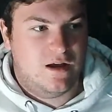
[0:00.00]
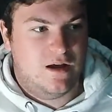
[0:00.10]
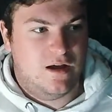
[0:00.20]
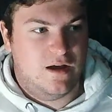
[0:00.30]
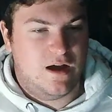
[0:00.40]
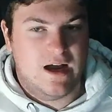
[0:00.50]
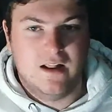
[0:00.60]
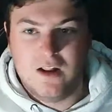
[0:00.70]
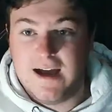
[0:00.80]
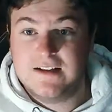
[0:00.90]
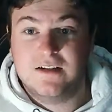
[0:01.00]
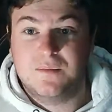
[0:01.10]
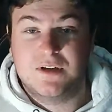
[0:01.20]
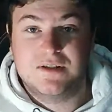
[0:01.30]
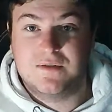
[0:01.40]
I liked it
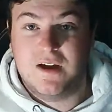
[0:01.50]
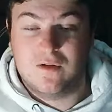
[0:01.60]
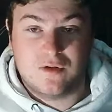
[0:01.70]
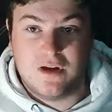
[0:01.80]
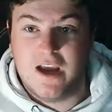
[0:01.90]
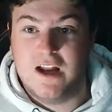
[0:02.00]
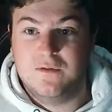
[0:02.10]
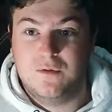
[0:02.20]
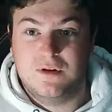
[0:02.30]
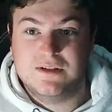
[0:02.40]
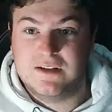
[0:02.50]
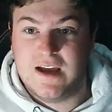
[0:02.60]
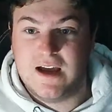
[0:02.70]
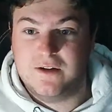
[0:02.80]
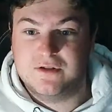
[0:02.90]
because of how creative it was and
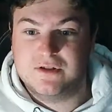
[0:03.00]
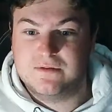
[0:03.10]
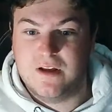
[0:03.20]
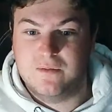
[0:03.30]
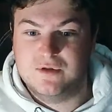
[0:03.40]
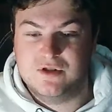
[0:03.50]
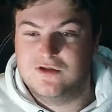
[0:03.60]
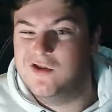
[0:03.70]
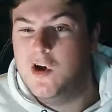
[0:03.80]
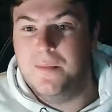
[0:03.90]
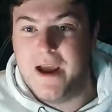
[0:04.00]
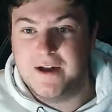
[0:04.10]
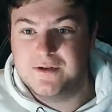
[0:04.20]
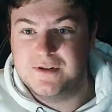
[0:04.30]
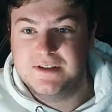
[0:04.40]
how there was just no
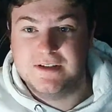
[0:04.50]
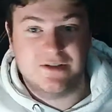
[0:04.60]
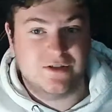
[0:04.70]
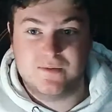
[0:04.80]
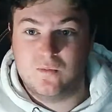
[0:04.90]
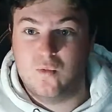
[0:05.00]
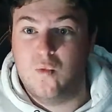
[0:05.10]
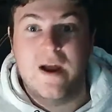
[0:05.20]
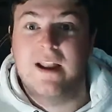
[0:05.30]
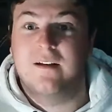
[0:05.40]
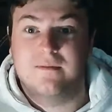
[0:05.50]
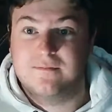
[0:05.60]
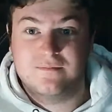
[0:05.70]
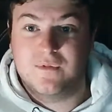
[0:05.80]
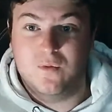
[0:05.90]
boundaries. It just went
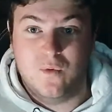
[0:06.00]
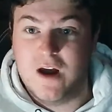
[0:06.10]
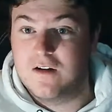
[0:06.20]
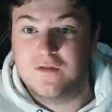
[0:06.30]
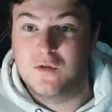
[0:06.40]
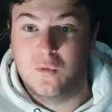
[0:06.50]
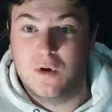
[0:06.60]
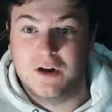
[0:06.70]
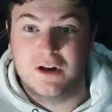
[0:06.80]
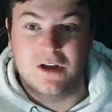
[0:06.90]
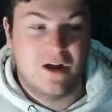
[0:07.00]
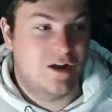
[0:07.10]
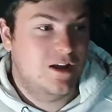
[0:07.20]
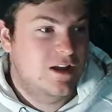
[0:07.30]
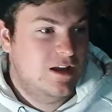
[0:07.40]
wherever it wanted to
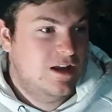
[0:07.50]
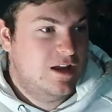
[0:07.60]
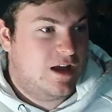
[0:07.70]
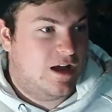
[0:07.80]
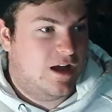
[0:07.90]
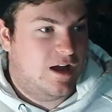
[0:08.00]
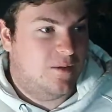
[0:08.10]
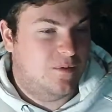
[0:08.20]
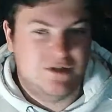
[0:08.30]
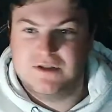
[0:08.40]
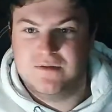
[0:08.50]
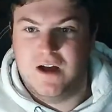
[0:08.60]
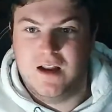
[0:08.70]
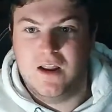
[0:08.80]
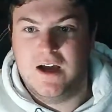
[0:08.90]
go, which
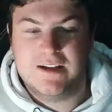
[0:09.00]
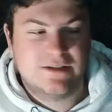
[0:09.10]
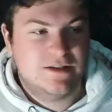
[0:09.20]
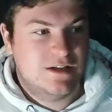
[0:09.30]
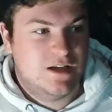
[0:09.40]
I liked.